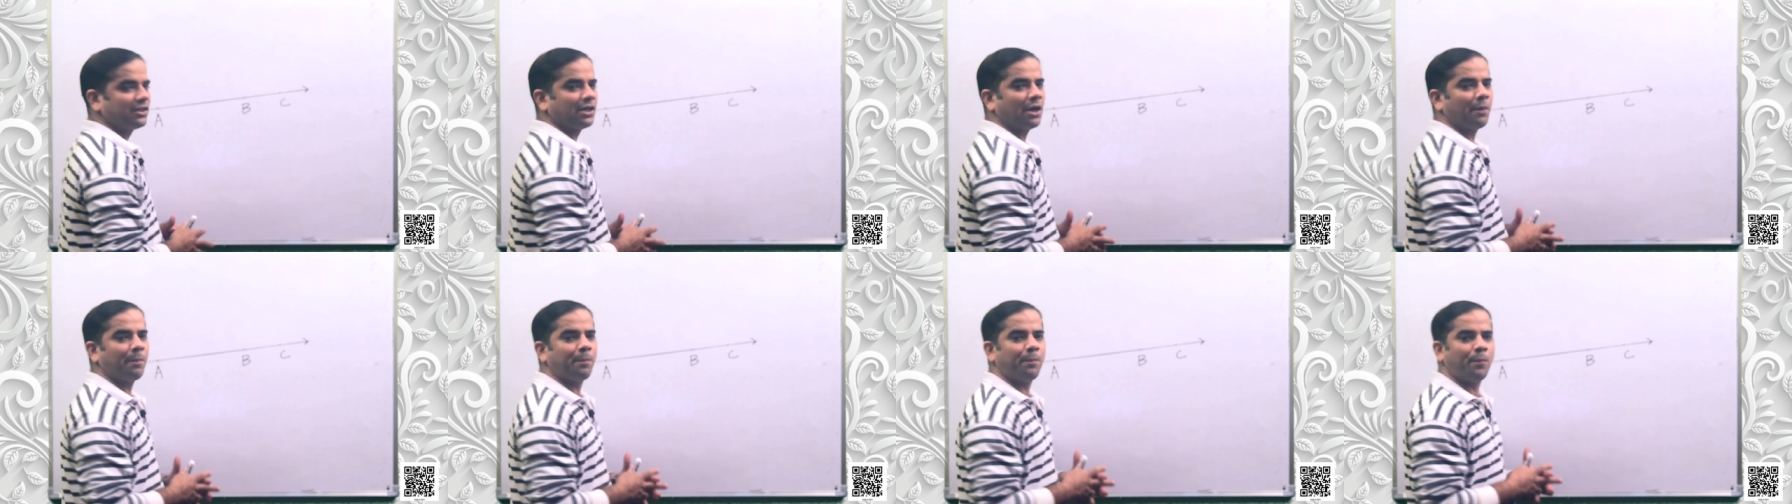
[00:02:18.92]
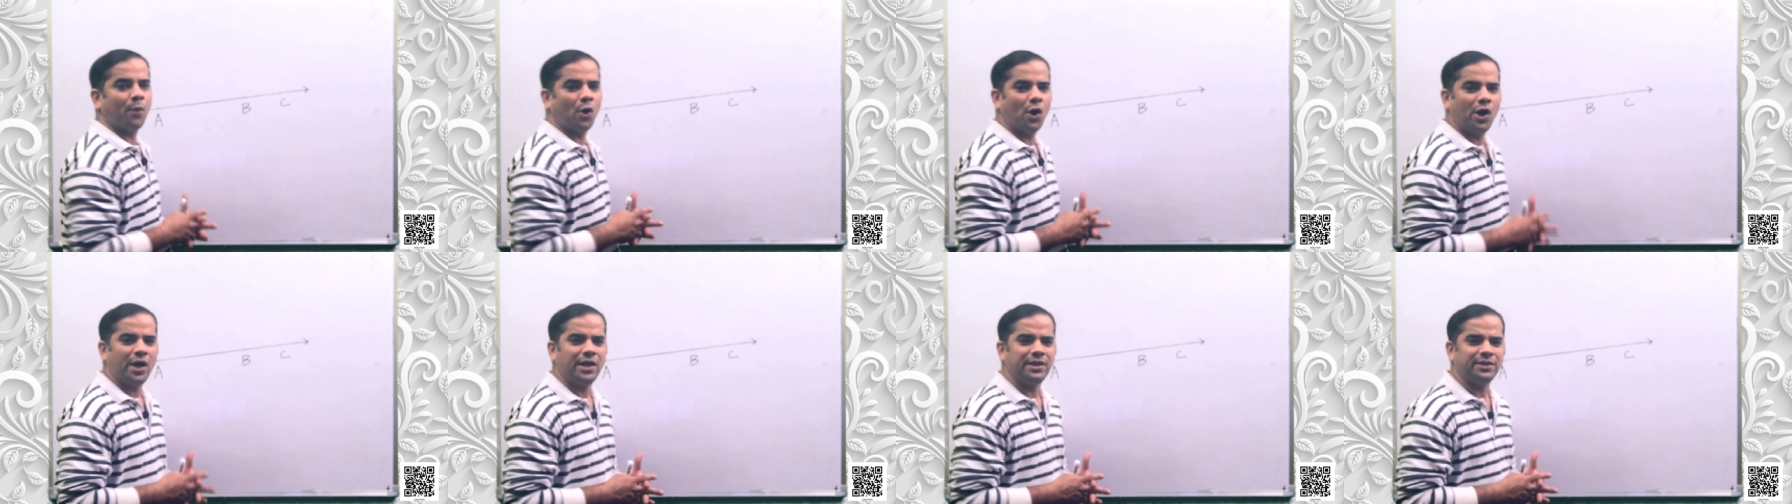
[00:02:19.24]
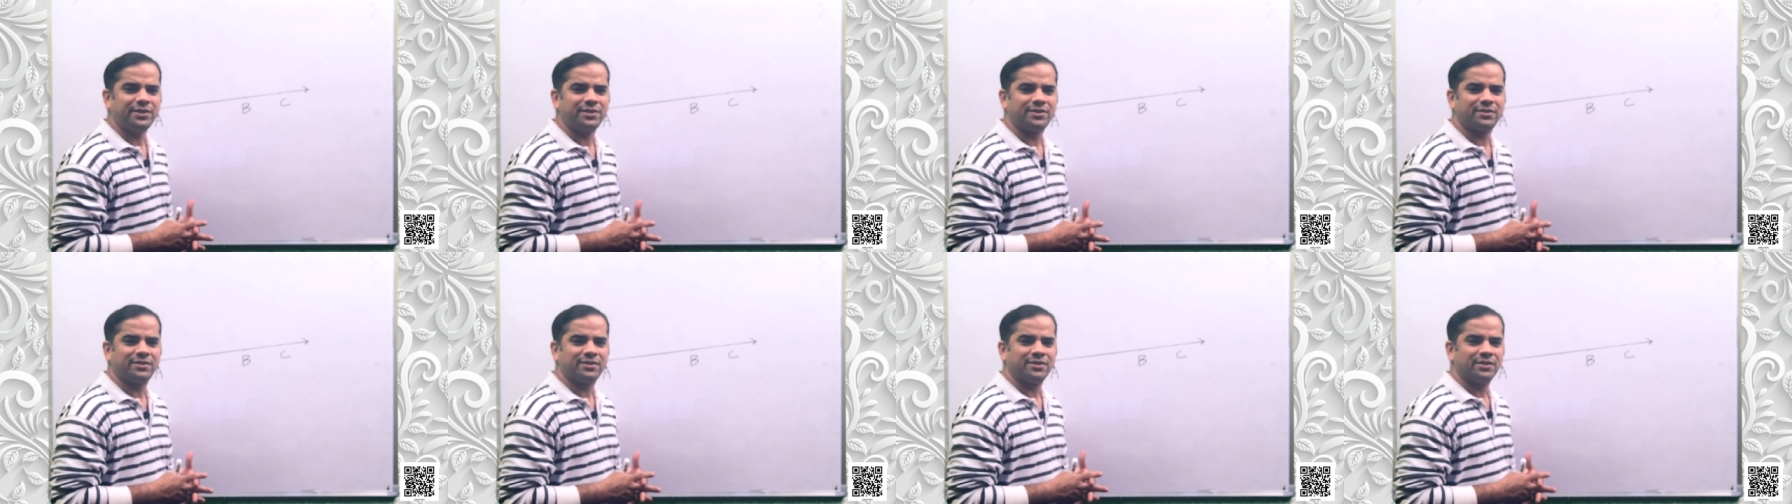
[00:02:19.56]
the
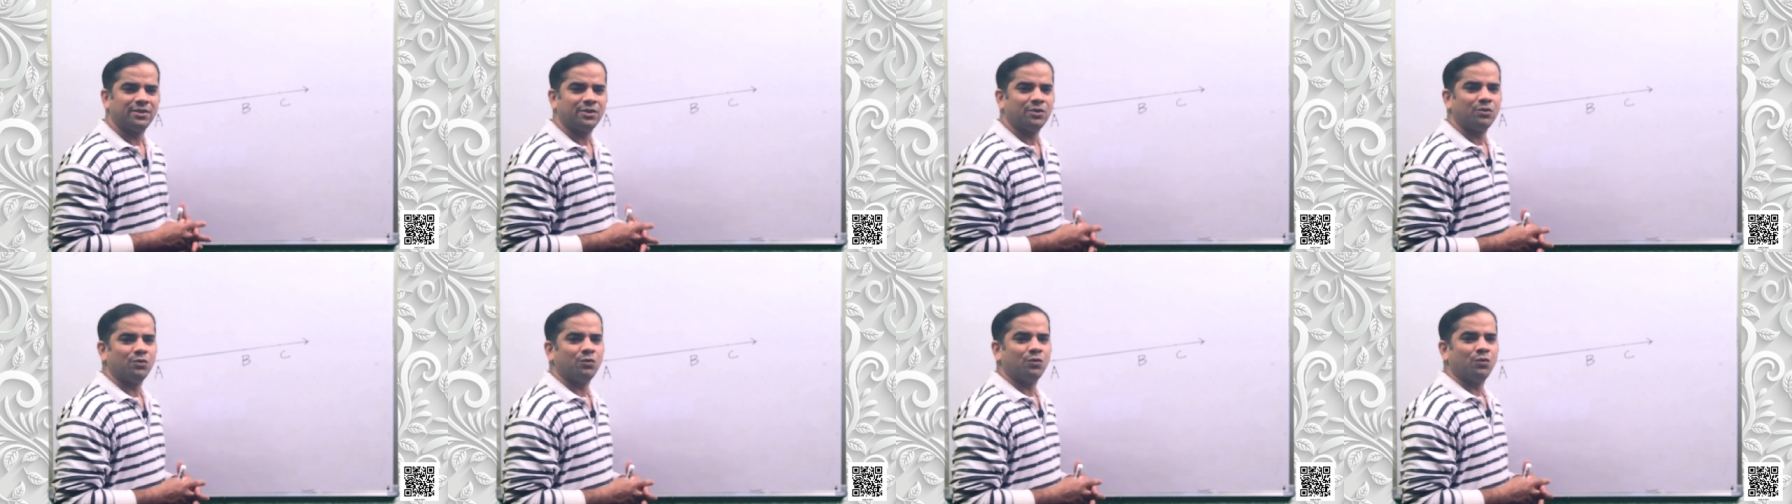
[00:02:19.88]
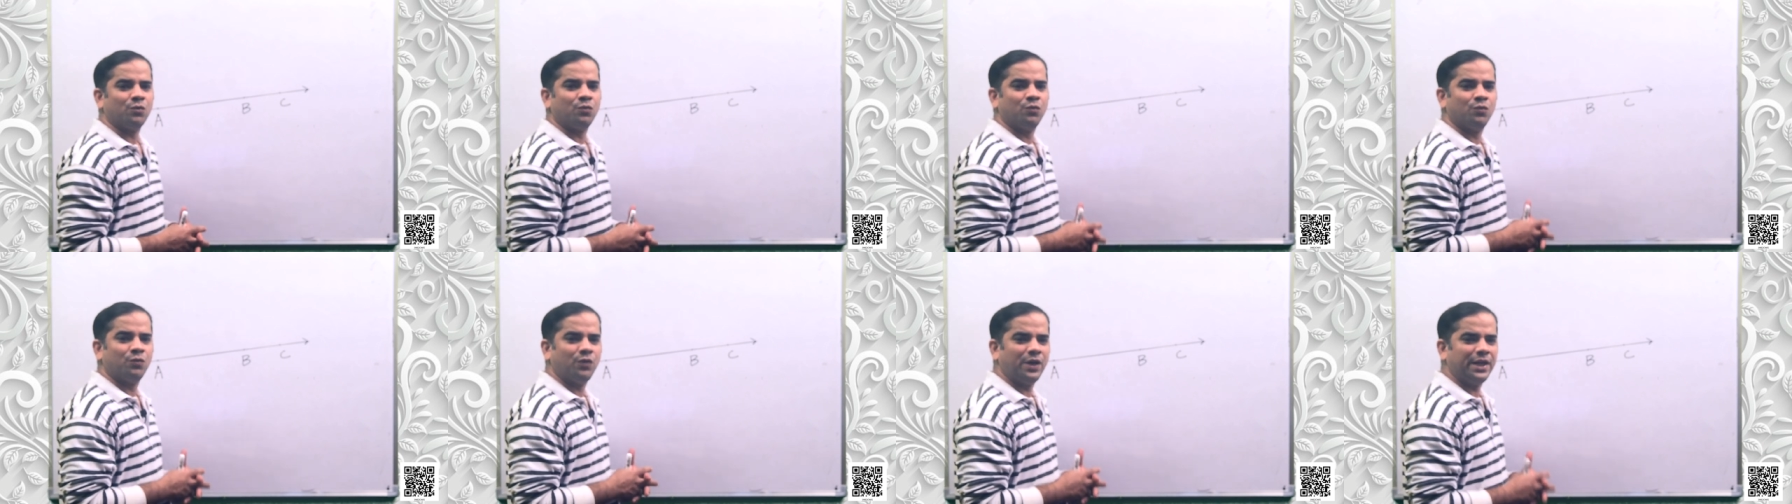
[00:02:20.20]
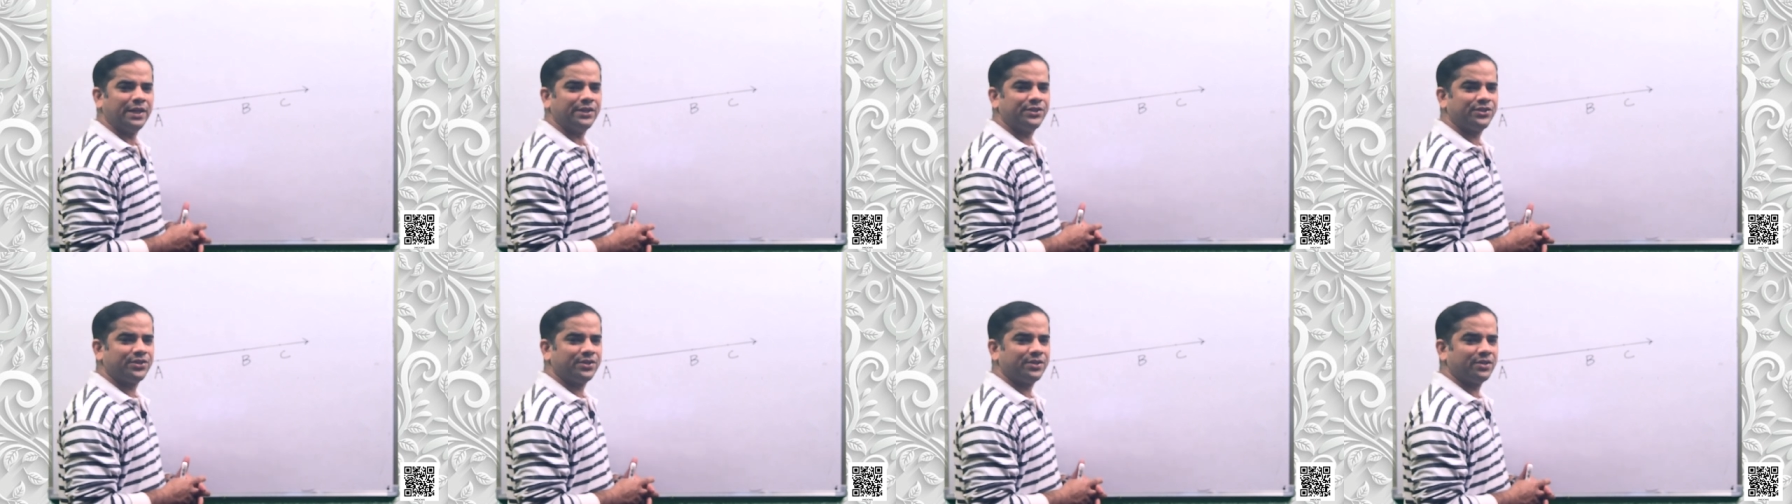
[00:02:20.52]
points
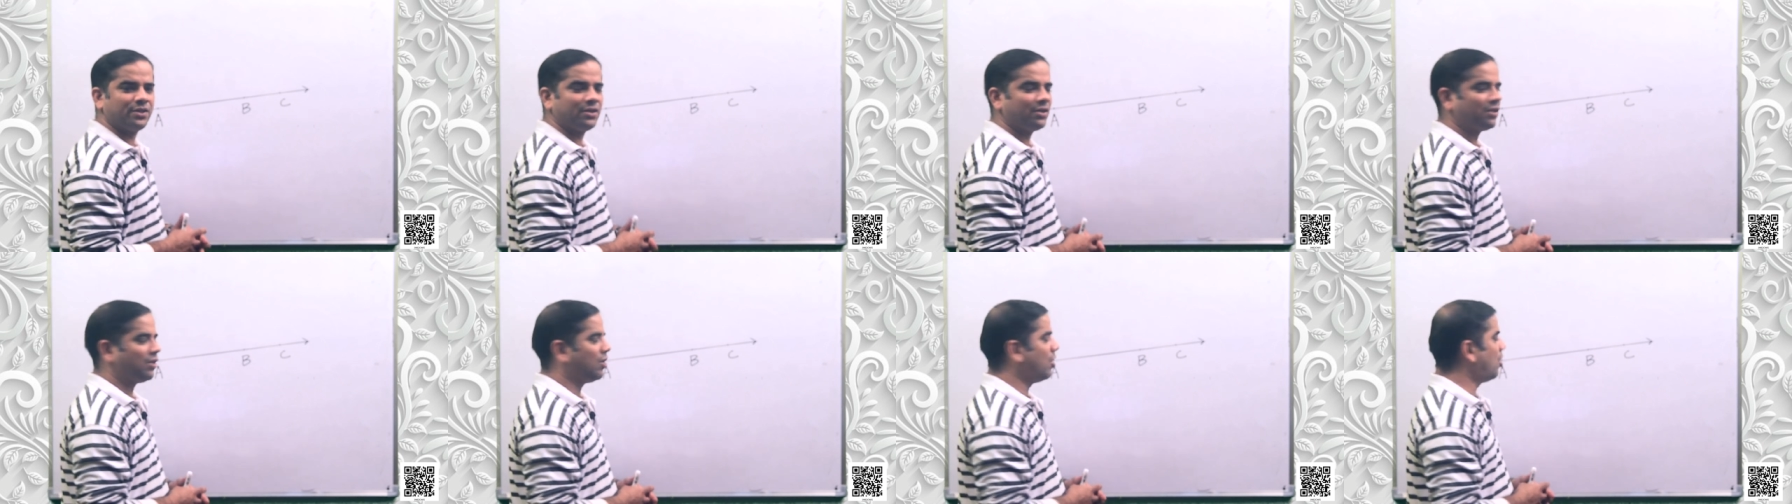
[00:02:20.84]
which